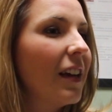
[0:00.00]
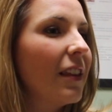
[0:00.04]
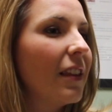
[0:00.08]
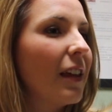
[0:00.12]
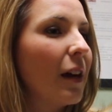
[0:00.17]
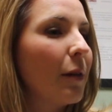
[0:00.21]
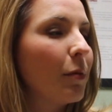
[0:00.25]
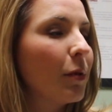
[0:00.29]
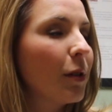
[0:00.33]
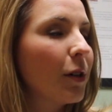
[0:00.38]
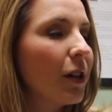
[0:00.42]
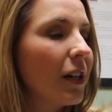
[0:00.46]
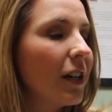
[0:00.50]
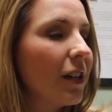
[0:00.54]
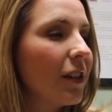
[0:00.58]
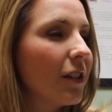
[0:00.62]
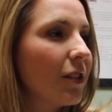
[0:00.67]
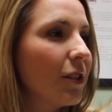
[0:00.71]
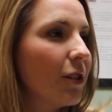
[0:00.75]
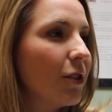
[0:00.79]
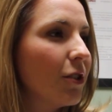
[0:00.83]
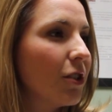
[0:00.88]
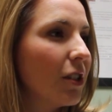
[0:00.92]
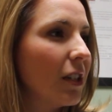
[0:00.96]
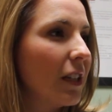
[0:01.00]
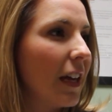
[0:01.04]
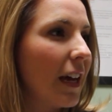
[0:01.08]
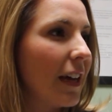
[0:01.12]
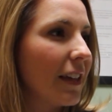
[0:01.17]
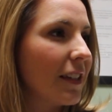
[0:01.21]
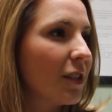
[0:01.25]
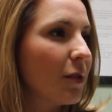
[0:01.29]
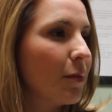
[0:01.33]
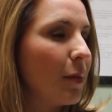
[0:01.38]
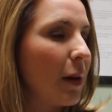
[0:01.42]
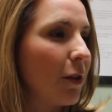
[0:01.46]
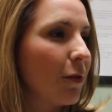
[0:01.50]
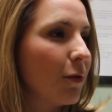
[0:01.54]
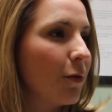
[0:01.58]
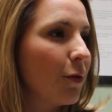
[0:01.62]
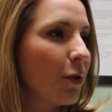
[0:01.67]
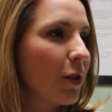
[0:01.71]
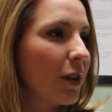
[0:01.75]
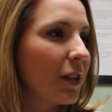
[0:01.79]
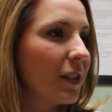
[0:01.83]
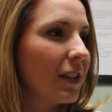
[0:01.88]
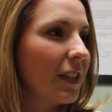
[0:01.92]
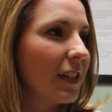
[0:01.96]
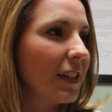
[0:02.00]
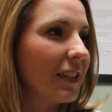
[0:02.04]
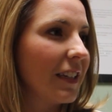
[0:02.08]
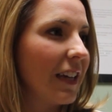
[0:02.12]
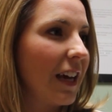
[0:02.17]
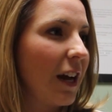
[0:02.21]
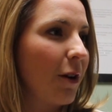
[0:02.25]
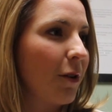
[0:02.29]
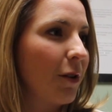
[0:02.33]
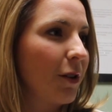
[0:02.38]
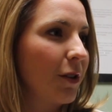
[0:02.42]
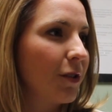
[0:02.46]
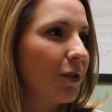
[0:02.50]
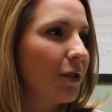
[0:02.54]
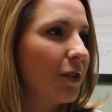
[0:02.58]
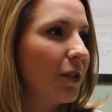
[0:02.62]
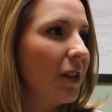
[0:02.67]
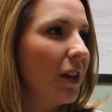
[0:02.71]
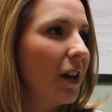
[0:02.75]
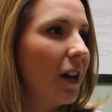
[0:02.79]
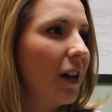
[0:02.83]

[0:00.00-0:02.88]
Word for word: That blurriness usually lasts about four to six hours.